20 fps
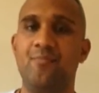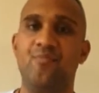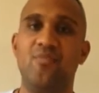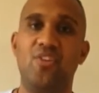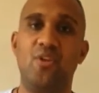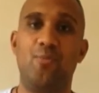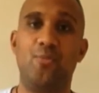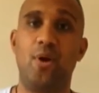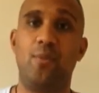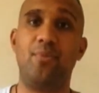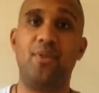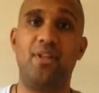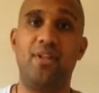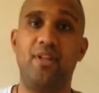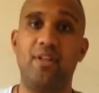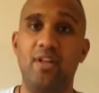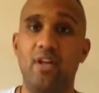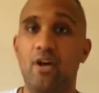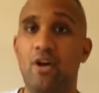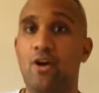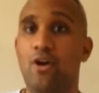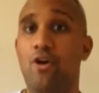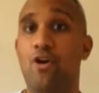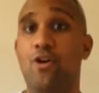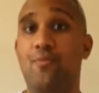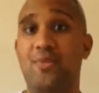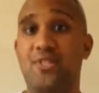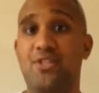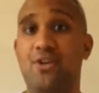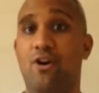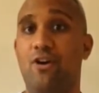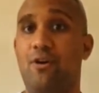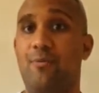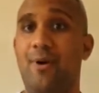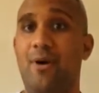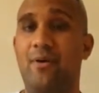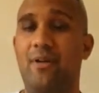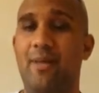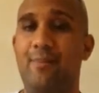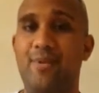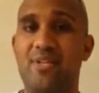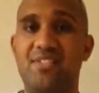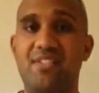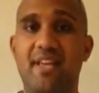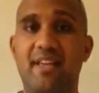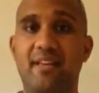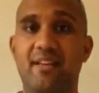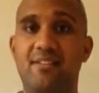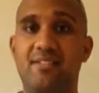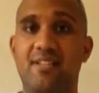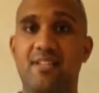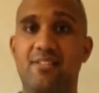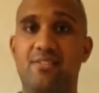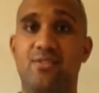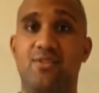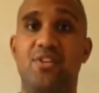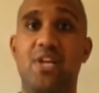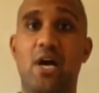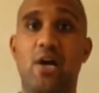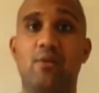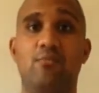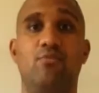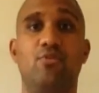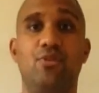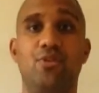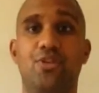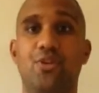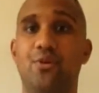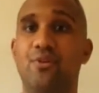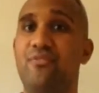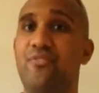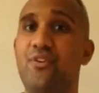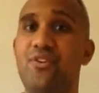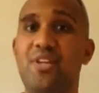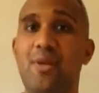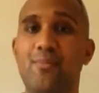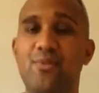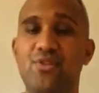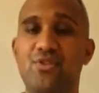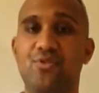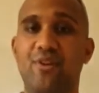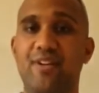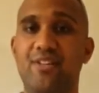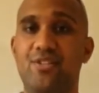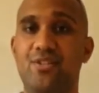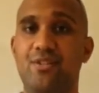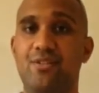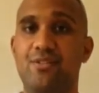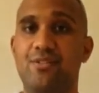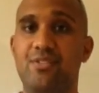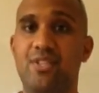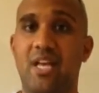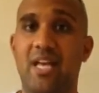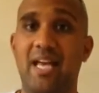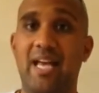You probably heard me talk about it in my statuses, so now I'm going to do a few demonstrations